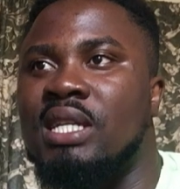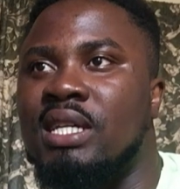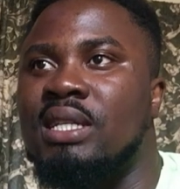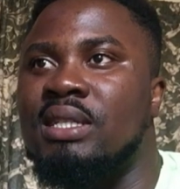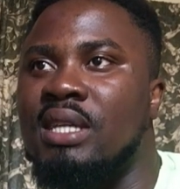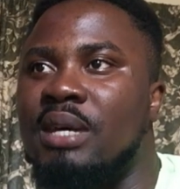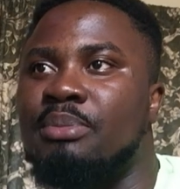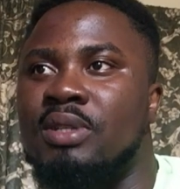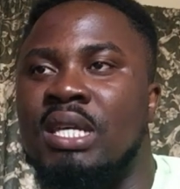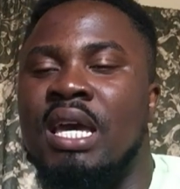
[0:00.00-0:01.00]
sleek design,
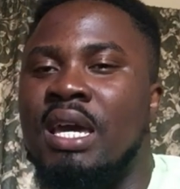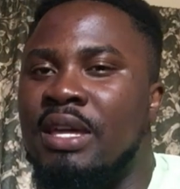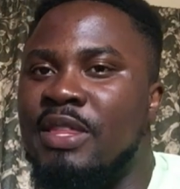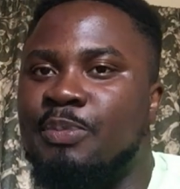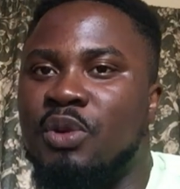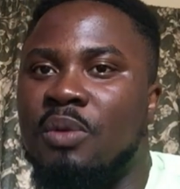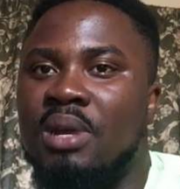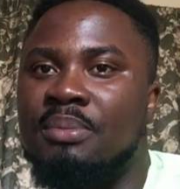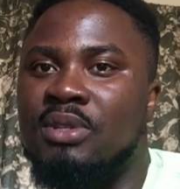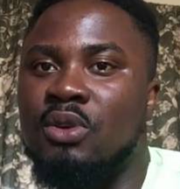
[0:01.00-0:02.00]
but the
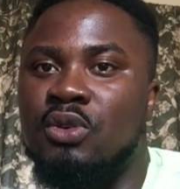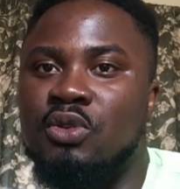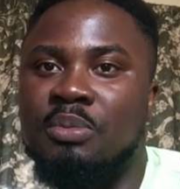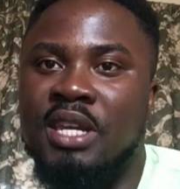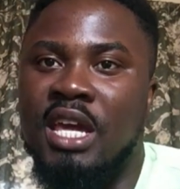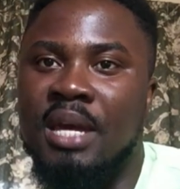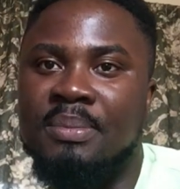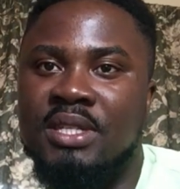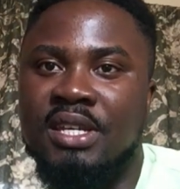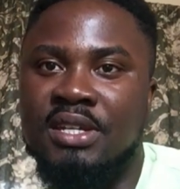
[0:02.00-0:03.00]
problem is going to be the
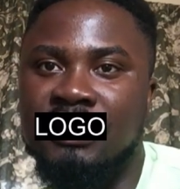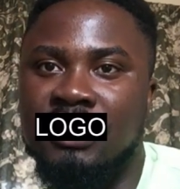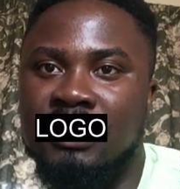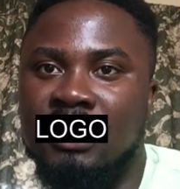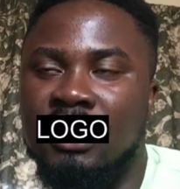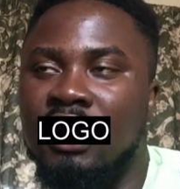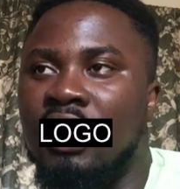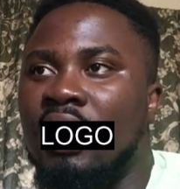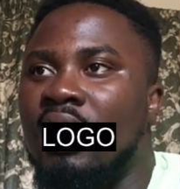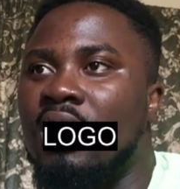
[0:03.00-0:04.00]
MTN jersey.
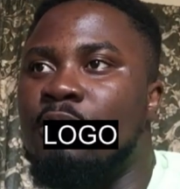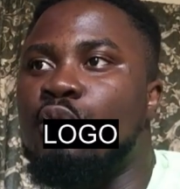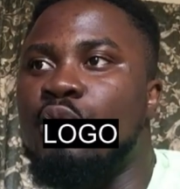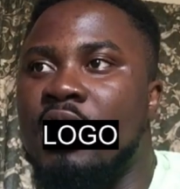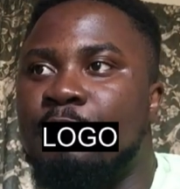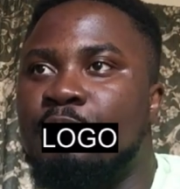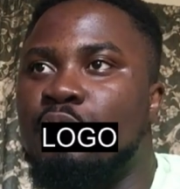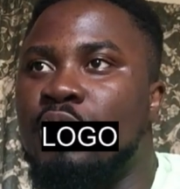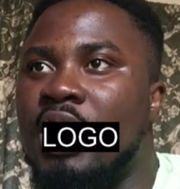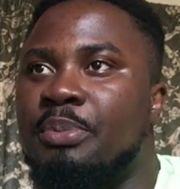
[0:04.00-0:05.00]
We
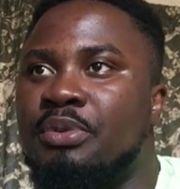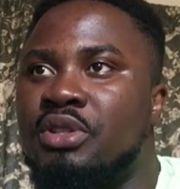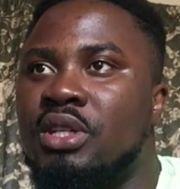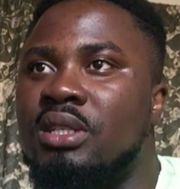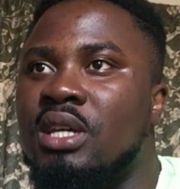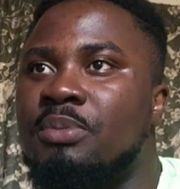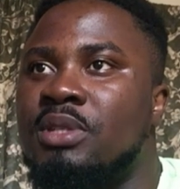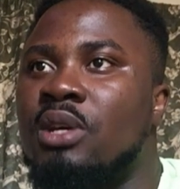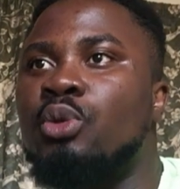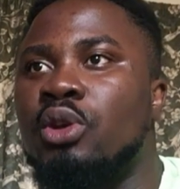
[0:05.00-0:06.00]
appreciate
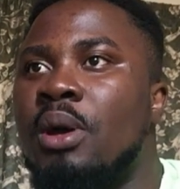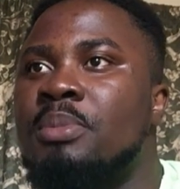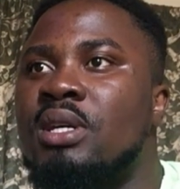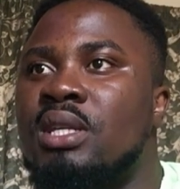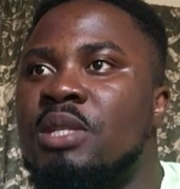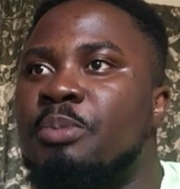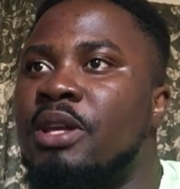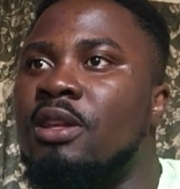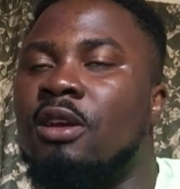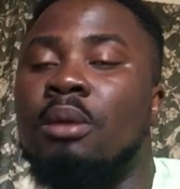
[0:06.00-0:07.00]
MTN. We know MTN is
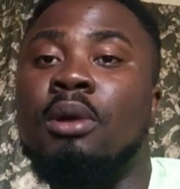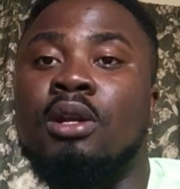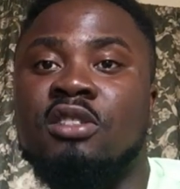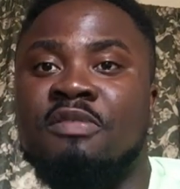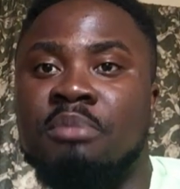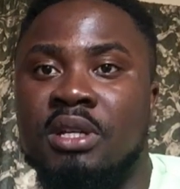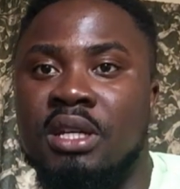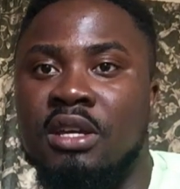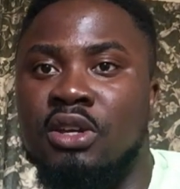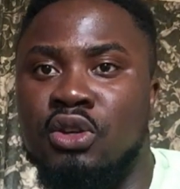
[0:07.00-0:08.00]
paying the club a lot of
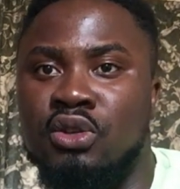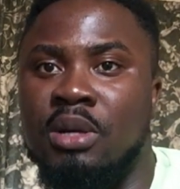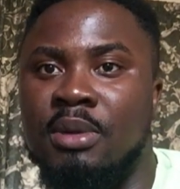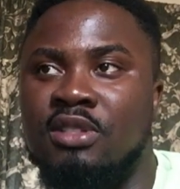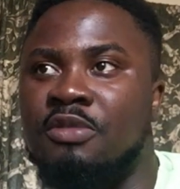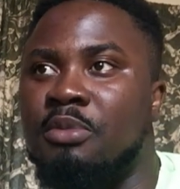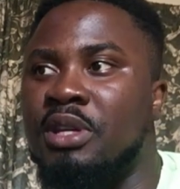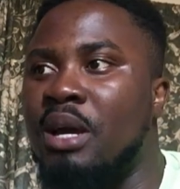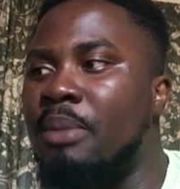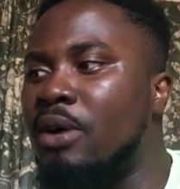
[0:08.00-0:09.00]
money, huge amount of
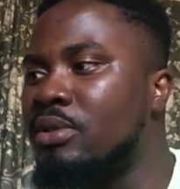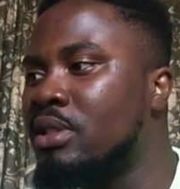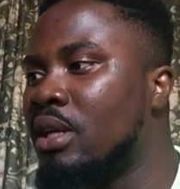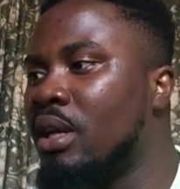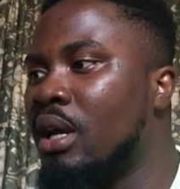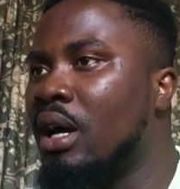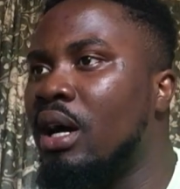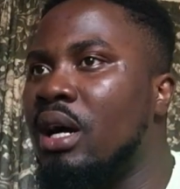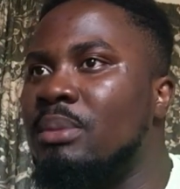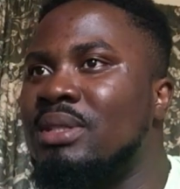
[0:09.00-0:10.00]
money, about
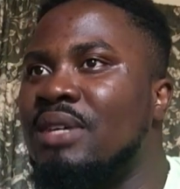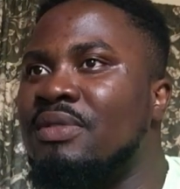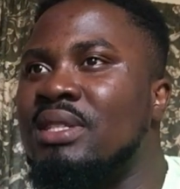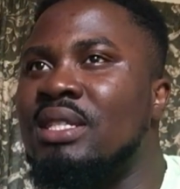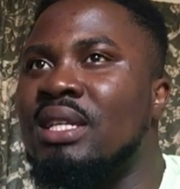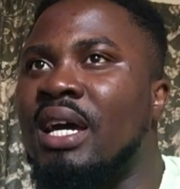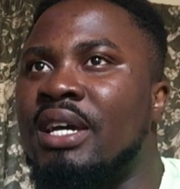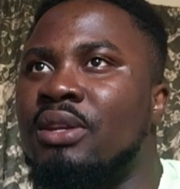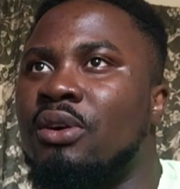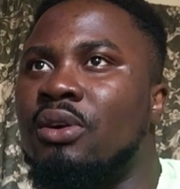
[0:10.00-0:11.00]

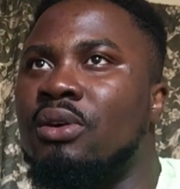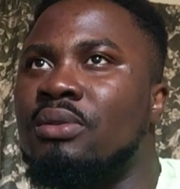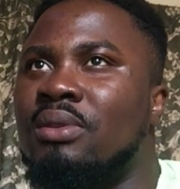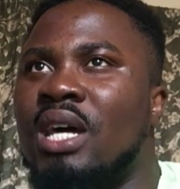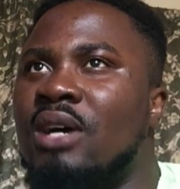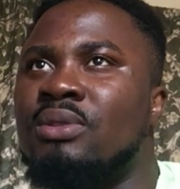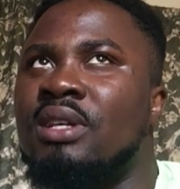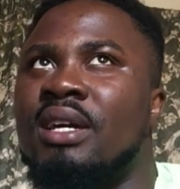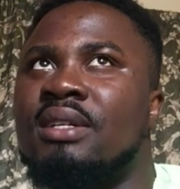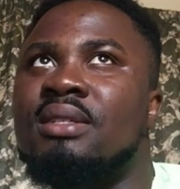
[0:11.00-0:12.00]
79,000
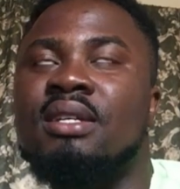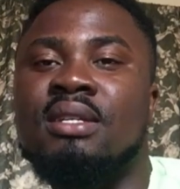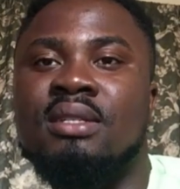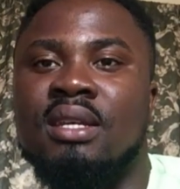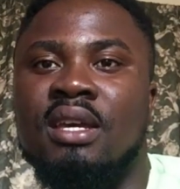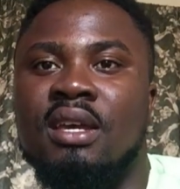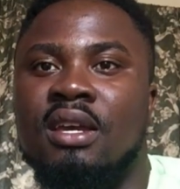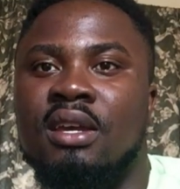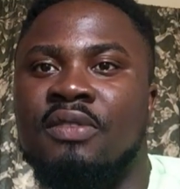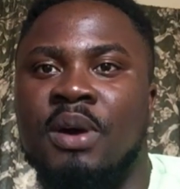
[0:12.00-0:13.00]
Ghana cedis,
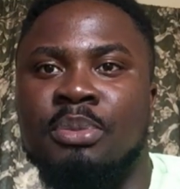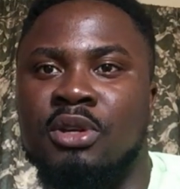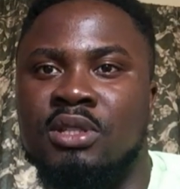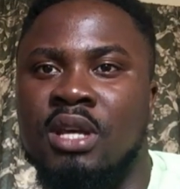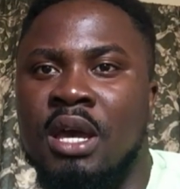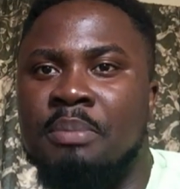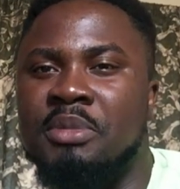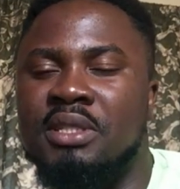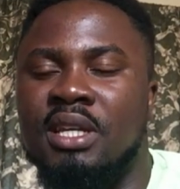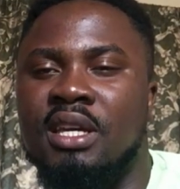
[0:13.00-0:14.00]
if I'm not
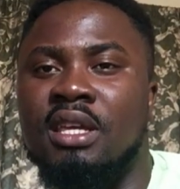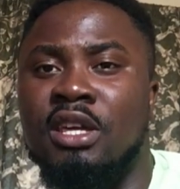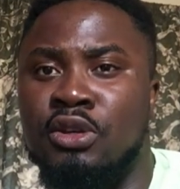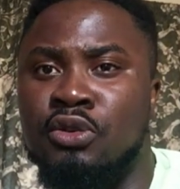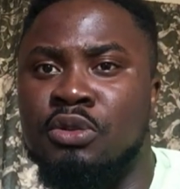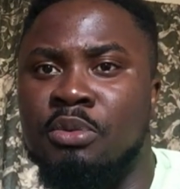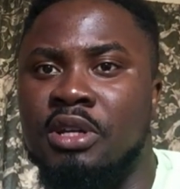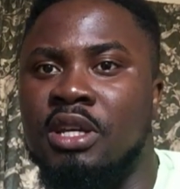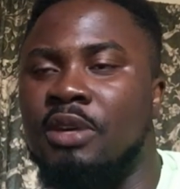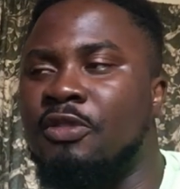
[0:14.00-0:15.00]
mistaken, a huge
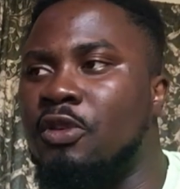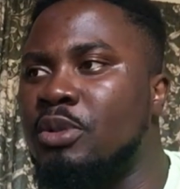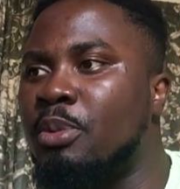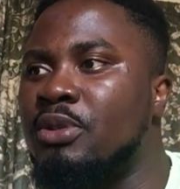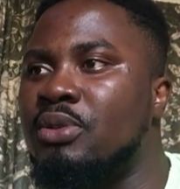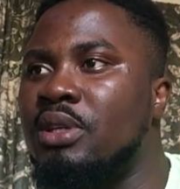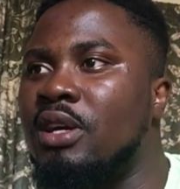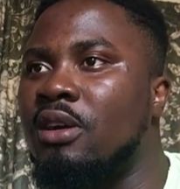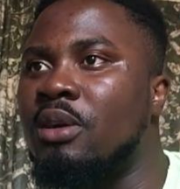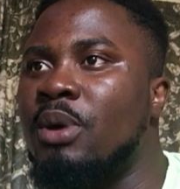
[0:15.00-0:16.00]
money for sponsoring the
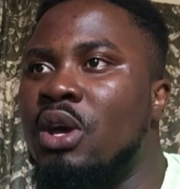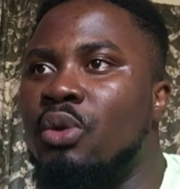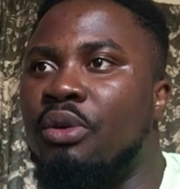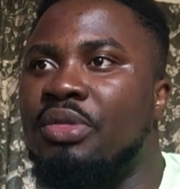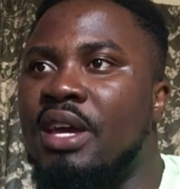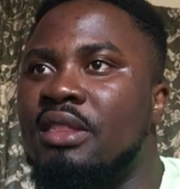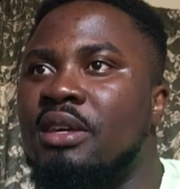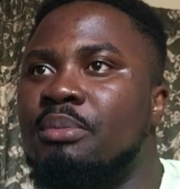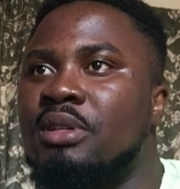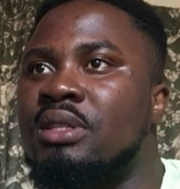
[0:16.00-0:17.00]
club. We thank
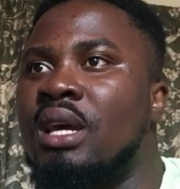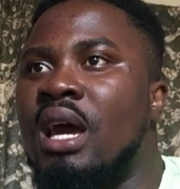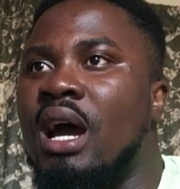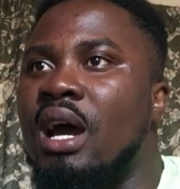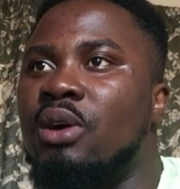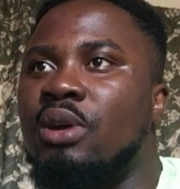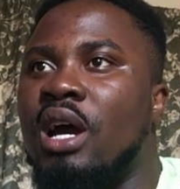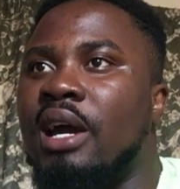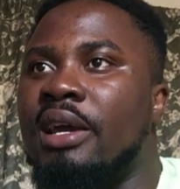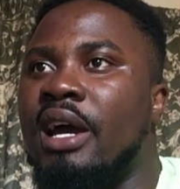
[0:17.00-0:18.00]
them, but
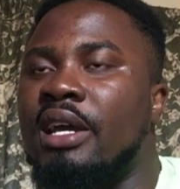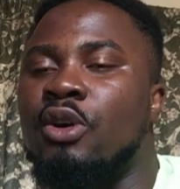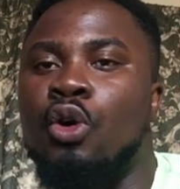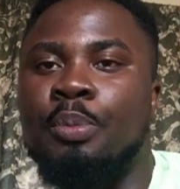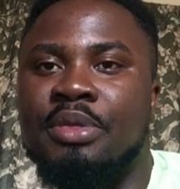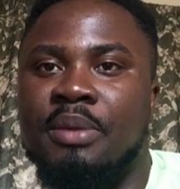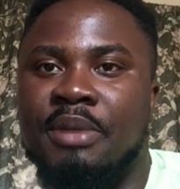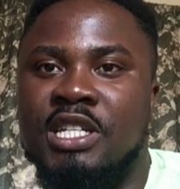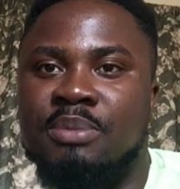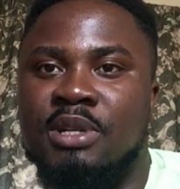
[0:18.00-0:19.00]
I hope the
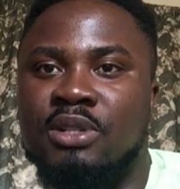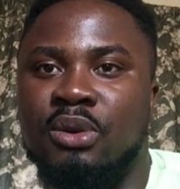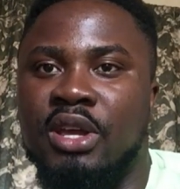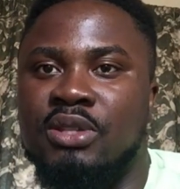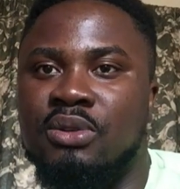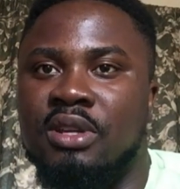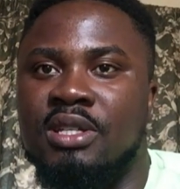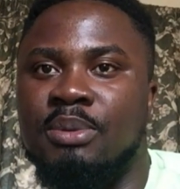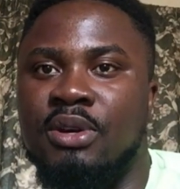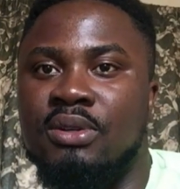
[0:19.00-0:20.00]
management will look into
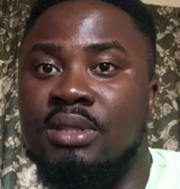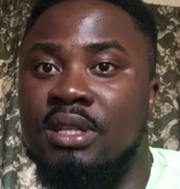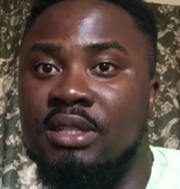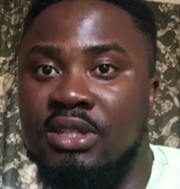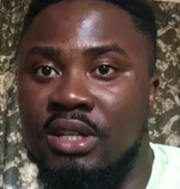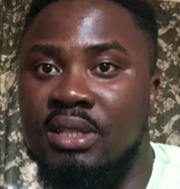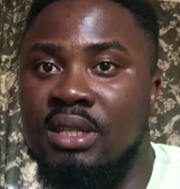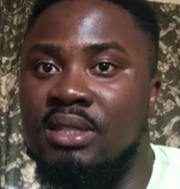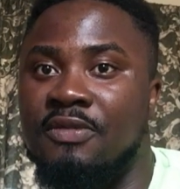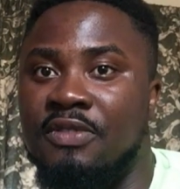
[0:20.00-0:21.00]
this, because the jersey
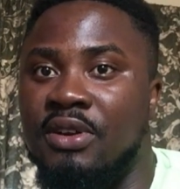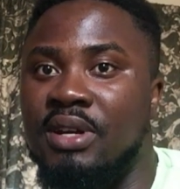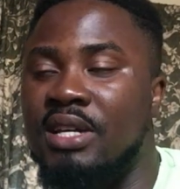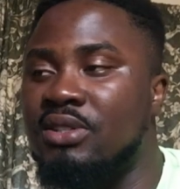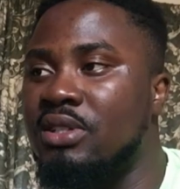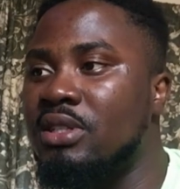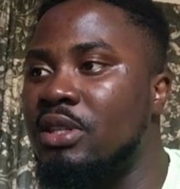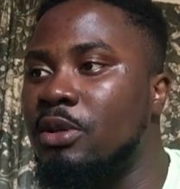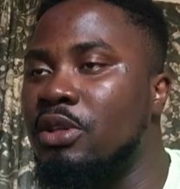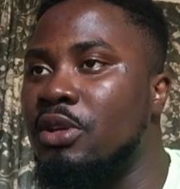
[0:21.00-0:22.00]
is a very nice
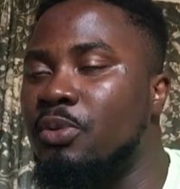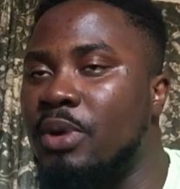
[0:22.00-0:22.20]
jersey. The